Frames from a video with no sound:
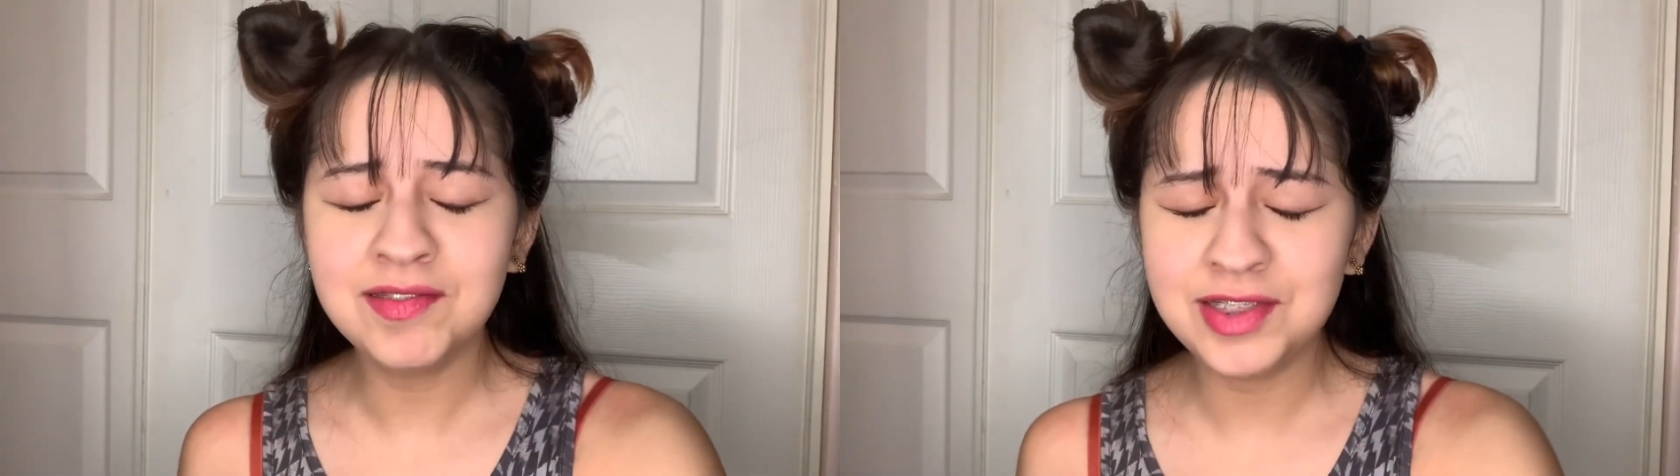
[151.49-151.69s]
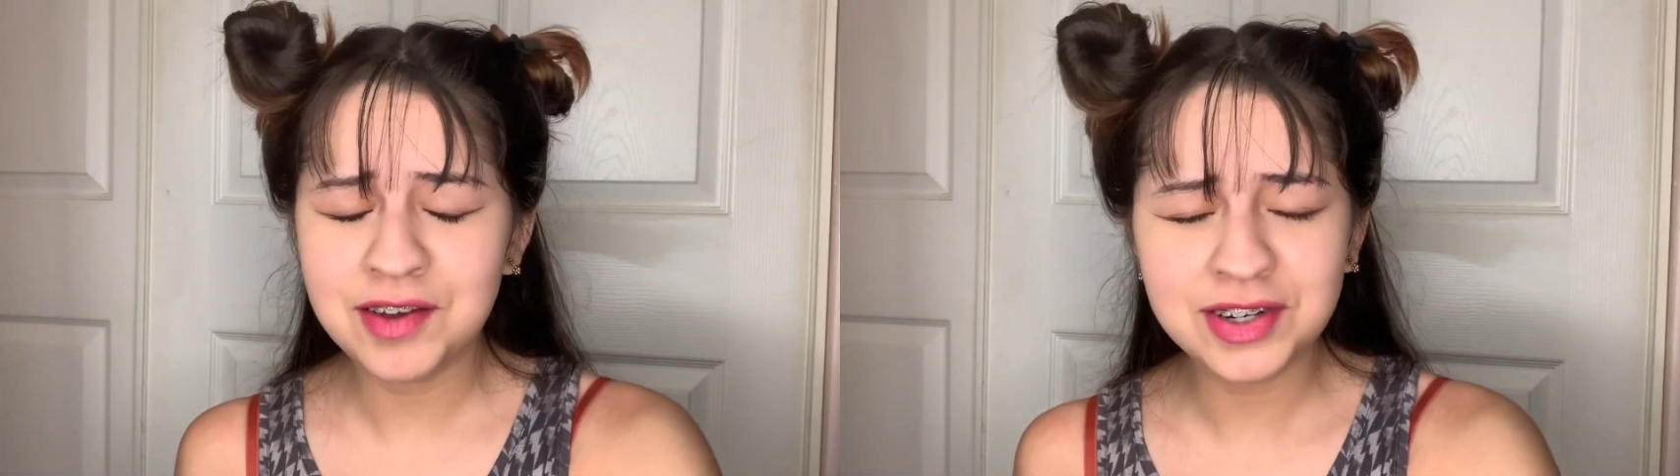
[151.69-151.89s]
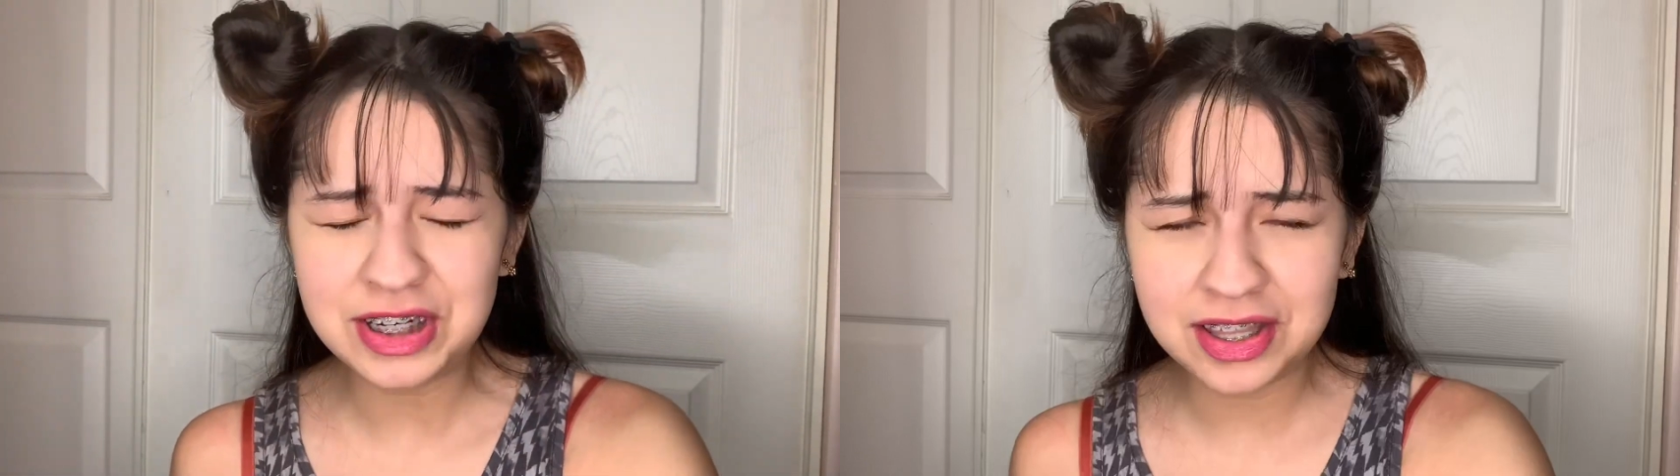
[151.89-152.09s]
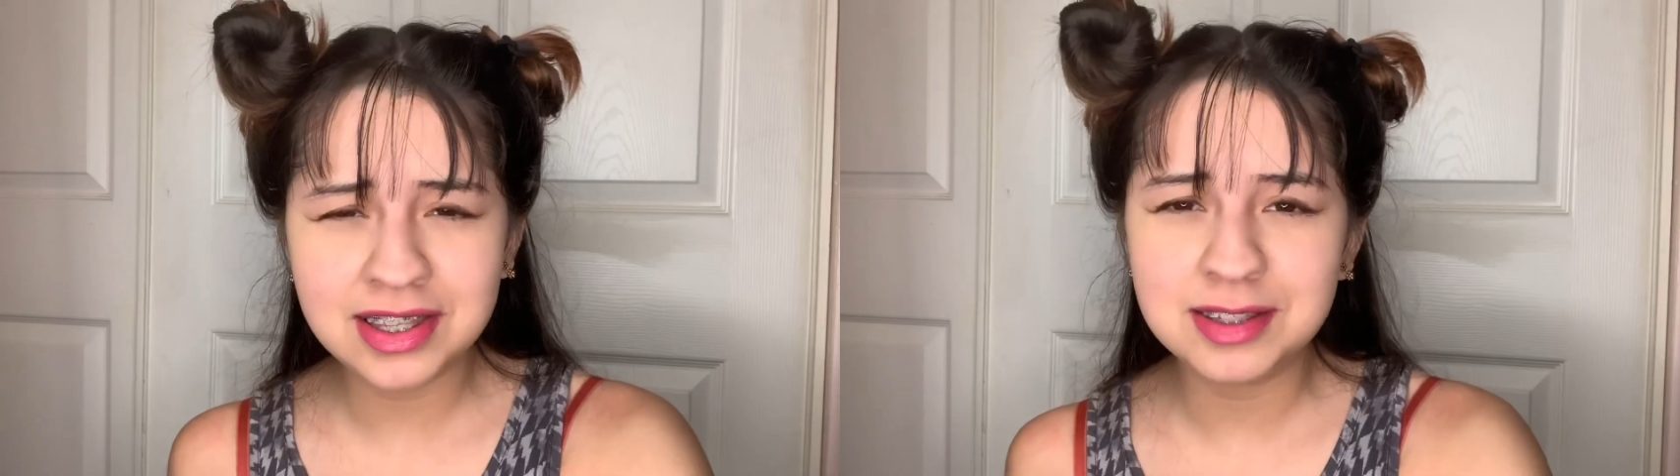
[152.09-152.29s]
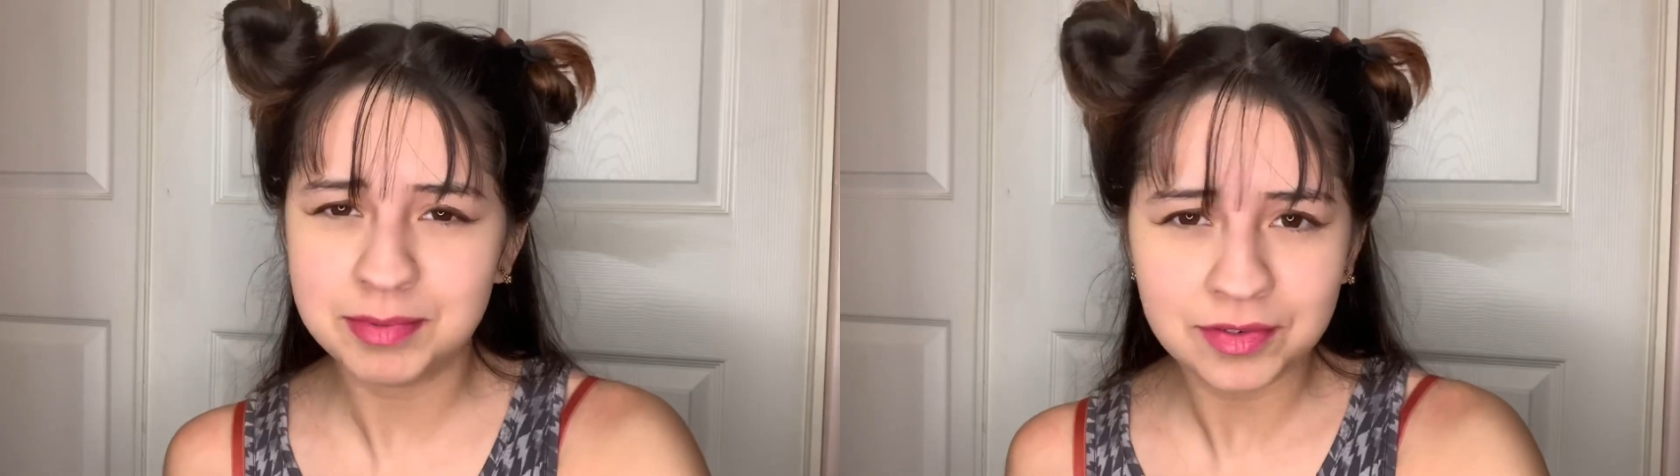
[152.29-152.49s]
never done
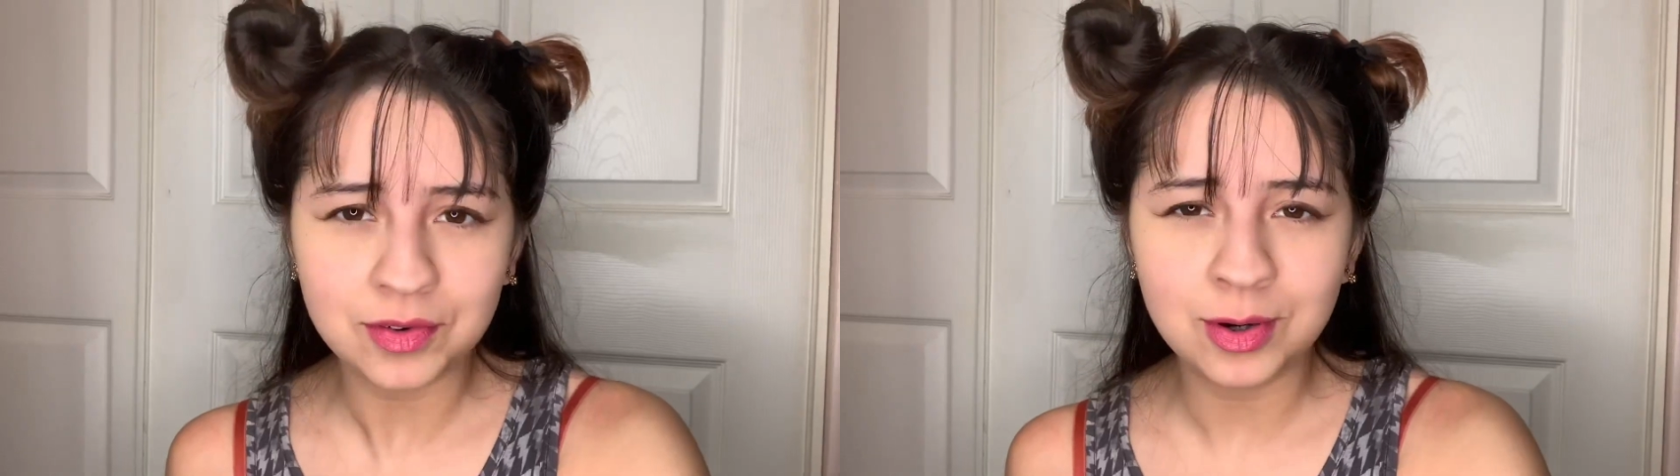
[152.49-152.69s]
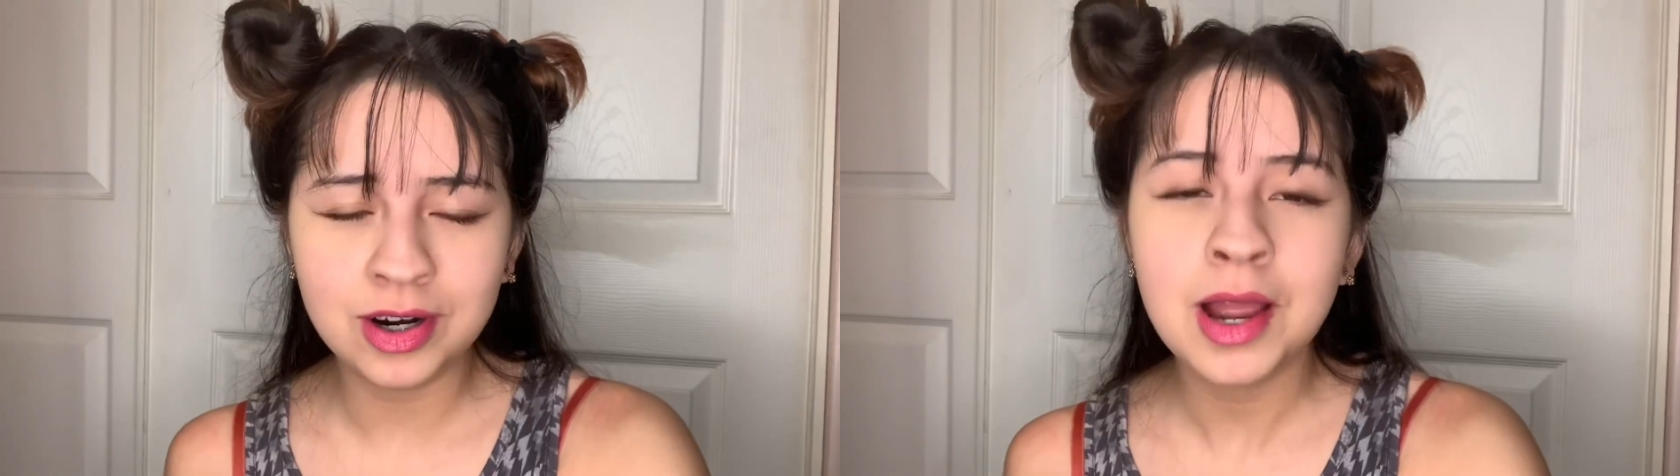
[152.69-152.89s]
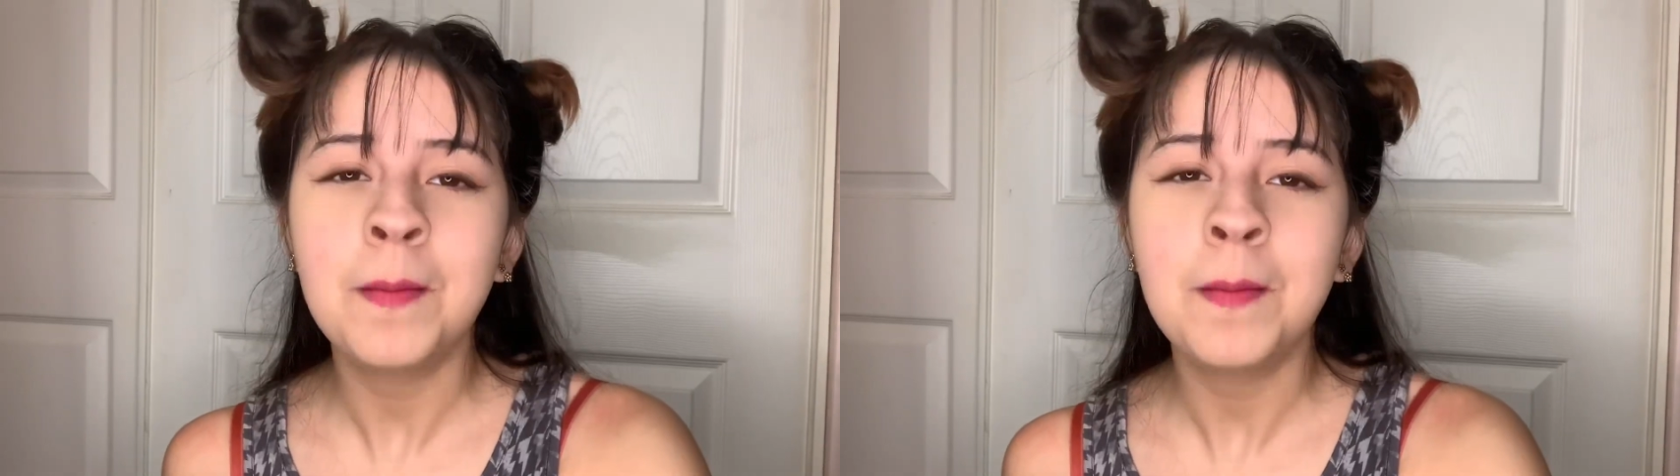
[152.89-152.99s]
this before,